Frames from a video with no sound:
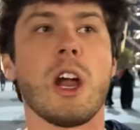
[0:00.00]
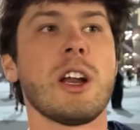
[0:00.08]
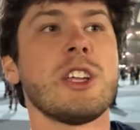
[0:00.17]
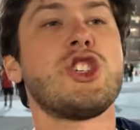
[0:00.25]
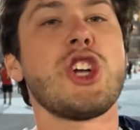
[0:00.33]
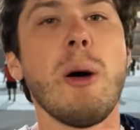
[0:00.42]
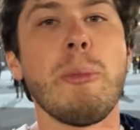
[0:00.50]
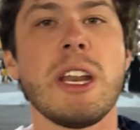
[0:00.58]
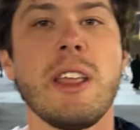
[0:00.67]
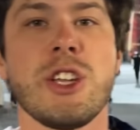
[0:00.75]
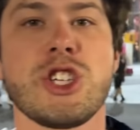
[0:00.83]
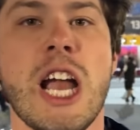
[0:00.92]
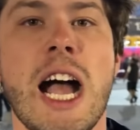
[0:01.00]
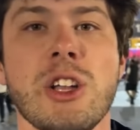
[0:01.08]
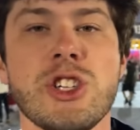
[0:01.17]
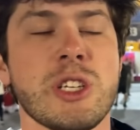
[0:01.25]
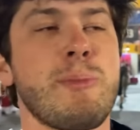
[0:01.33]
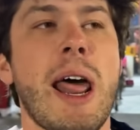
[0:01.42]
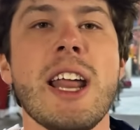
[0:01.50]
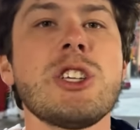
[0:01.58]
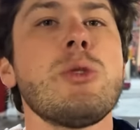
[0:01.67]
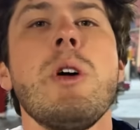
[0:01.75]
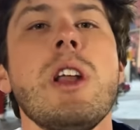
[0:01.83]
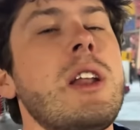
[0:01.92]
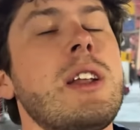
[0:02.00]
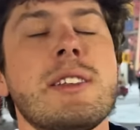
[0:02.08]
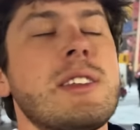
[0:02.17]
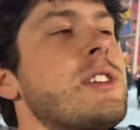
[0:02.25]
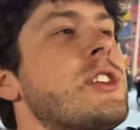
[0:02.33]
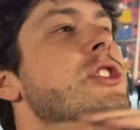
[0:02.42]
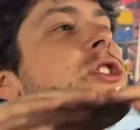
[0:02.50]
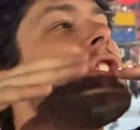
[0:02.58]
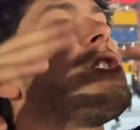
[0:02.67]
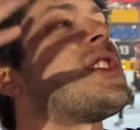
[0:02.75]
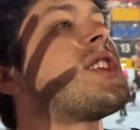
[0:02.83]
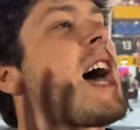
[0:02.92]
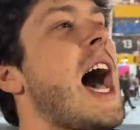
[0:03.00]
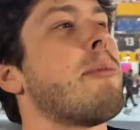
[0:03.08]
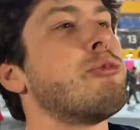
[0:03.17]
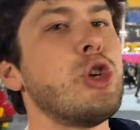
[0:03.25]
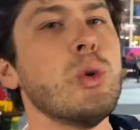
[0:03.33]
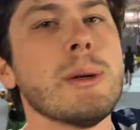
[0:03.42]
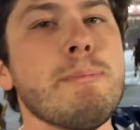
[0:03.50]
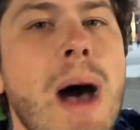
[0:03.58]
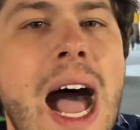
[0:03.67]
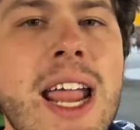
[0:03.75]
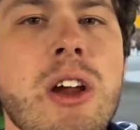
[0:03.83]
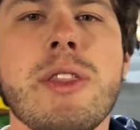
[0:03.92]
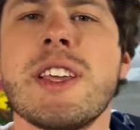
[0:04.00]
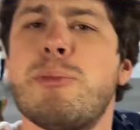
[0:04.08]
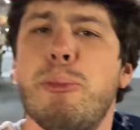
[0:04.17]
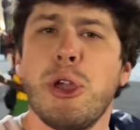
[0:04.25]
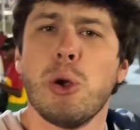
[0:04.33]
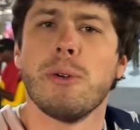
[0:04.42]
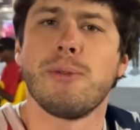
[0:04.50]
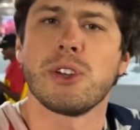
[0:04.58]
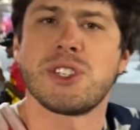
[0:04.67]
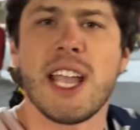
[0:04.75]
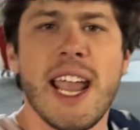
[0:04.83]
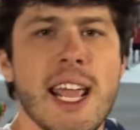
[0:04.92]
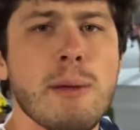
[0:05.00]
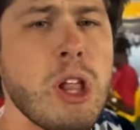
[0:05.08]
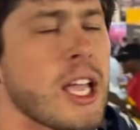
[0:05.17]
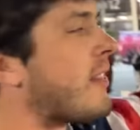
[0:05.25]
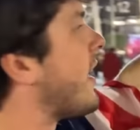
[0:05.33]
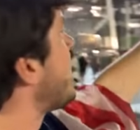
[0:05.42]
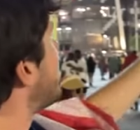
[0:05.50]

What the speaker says: gonna jump into these challenges, but I just wanted to just stop to admire this beautiful stadium. Look at this. I